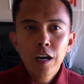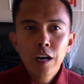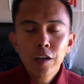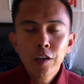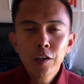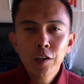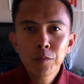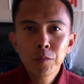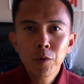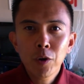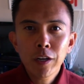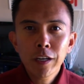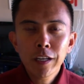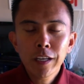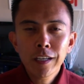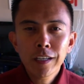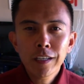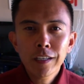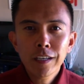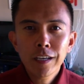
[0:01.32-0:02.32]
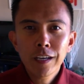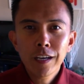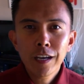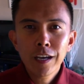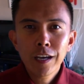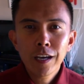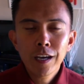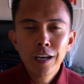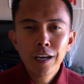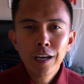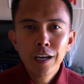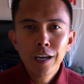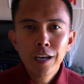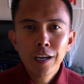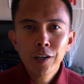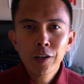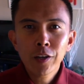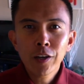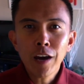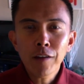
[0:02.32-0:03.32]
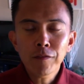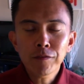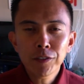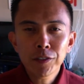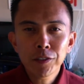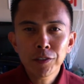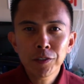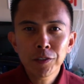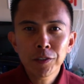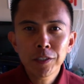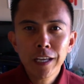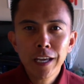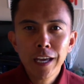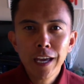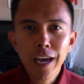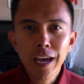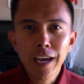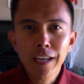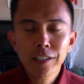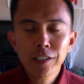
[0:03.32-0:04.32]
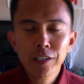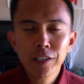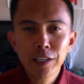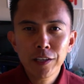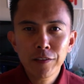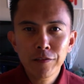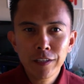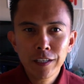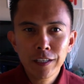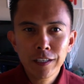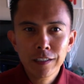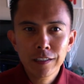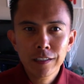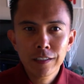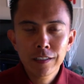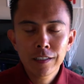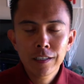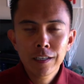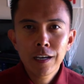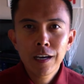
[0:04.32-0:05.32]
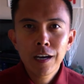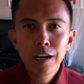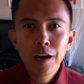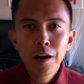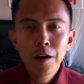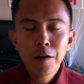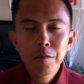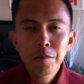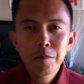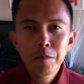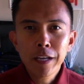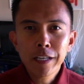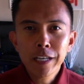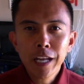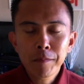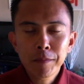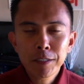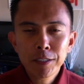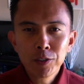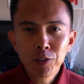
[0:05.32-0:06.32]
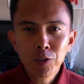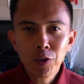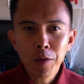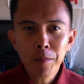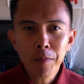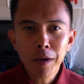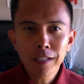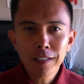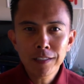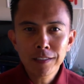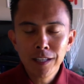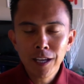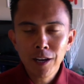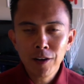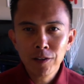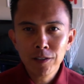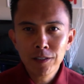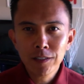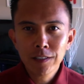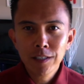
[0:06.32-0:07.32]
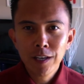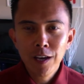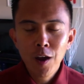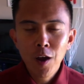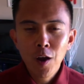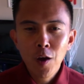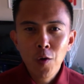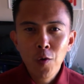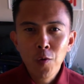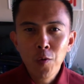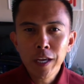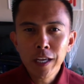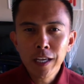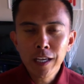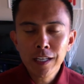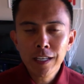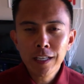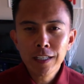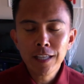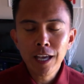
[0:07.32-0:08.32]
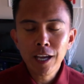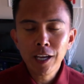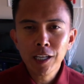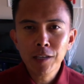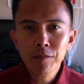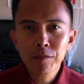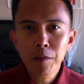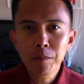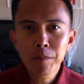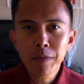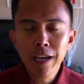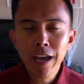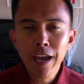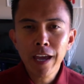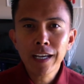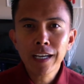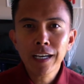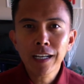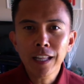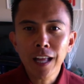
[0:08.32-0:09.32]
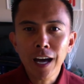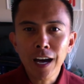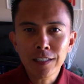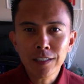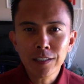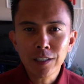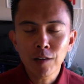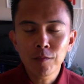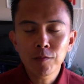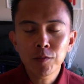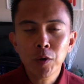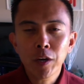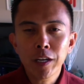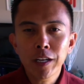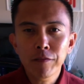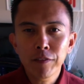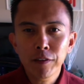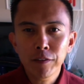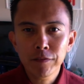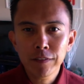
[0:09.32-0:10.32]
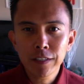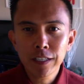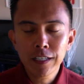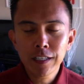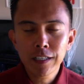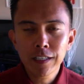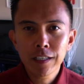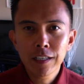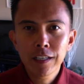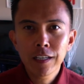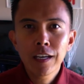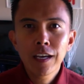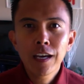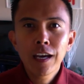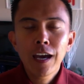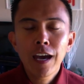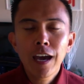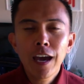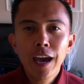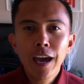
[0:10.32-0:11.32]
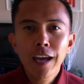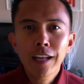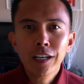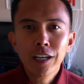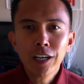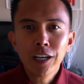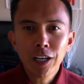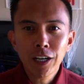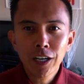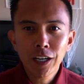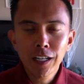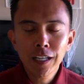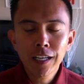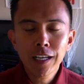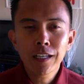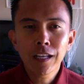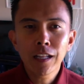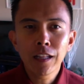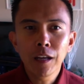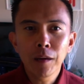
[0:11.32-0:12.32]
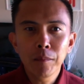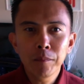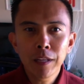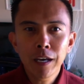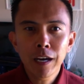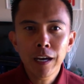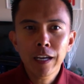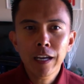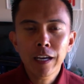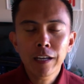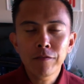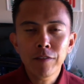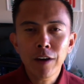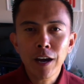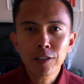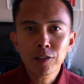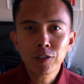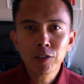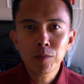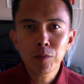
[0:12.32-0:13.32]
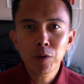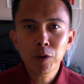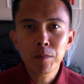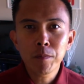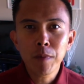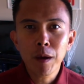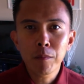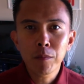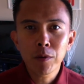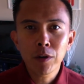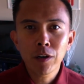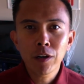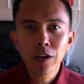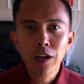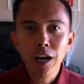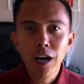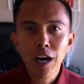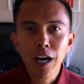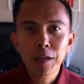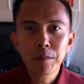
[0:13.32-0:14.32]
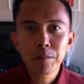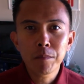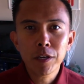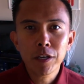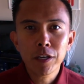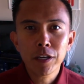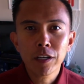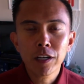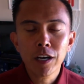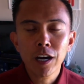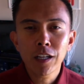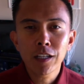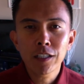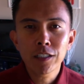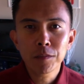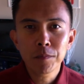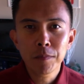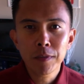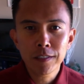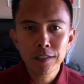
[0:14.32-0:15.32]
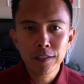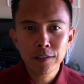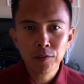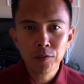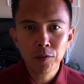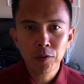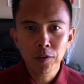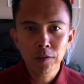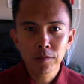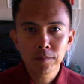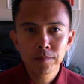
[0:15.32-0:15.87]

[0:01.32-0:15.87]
Good morning, good afternoon, and good evening. My name is Troy Ballesteros, Weekend Executive MBA Class of 2015, and currently an Alumni Advisory Board member at Imperial College Business School.